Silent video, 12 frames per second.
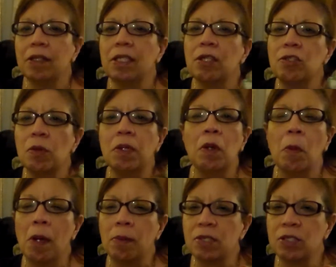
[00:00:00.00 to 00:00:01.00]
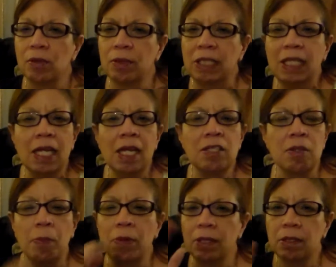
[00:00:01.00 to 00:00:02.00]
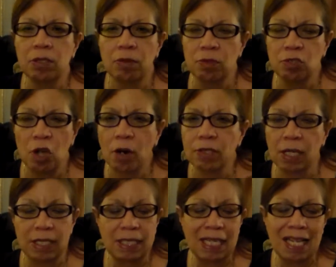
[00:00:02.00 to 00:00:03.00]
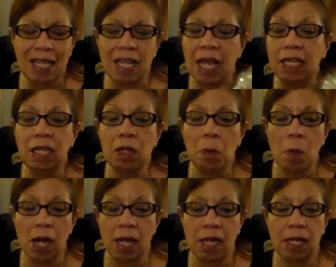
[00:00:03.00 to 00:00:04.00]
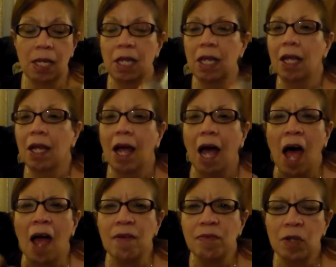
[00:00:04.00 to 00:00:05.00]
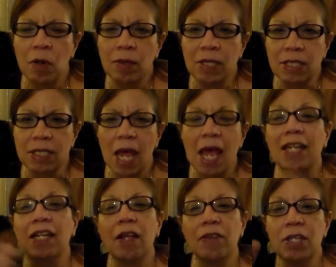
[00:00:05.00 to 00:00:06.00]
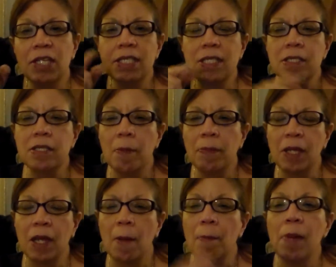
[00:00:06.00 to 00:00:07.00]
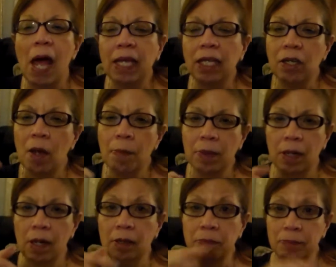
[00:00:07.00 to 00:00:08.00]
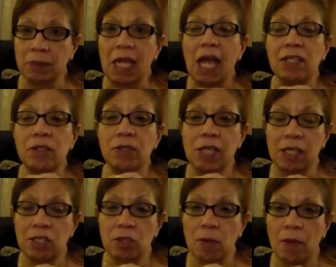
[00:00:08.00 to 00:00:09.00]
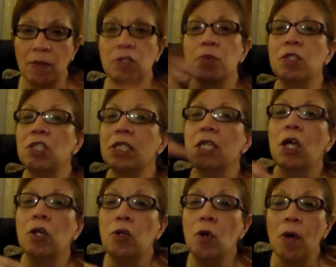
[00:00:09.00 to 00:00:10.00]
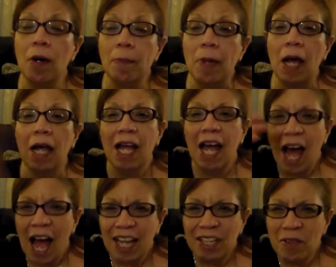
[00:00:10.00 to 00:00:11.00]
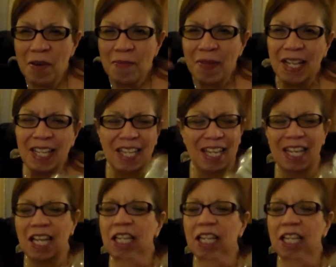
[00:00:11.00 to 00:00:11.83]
they're doing away with certain things, they're putting certain jars on sale. Anyway, I've noticed, and this is something I'm backing up um, Candle Dancer on this, which is Norma. Hi, Norma.